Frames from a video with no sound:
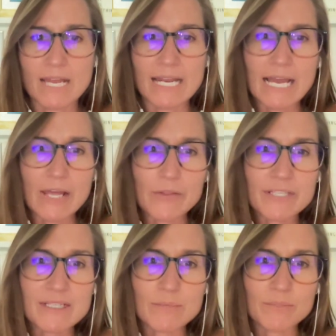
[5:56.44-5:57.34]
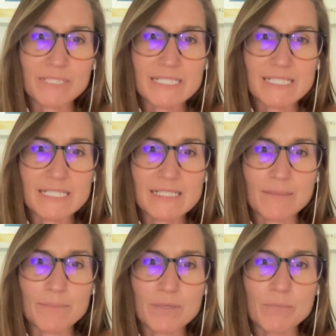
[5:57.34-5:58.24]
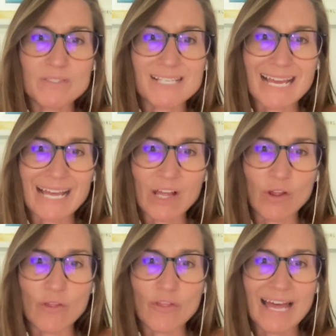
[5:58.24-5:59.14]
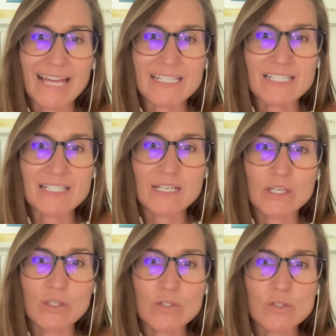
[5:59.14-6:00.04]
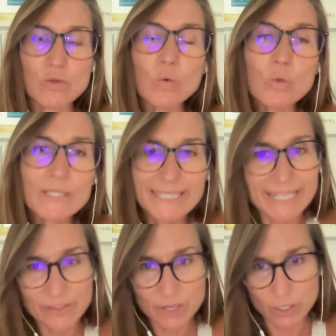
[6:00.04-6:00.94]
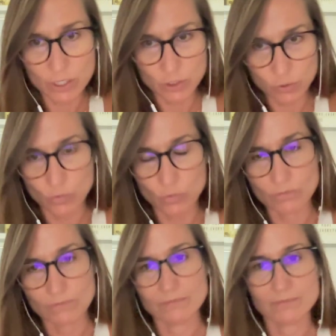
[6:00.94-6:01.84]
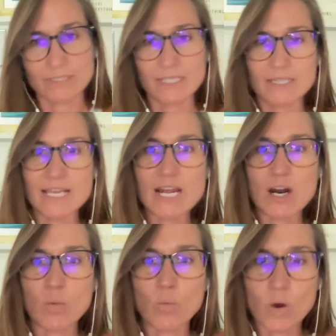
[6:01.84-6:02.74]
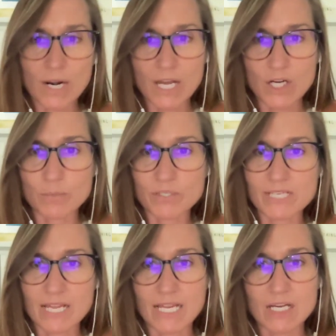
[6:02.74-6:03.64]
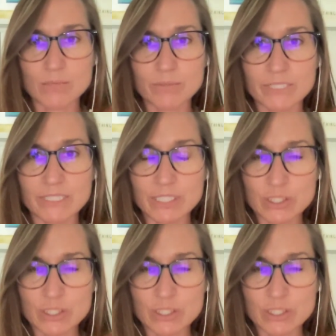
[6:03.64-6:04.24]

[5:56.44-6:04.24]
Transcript: And healthism places people's health as solely in their control. Like they are 100% completely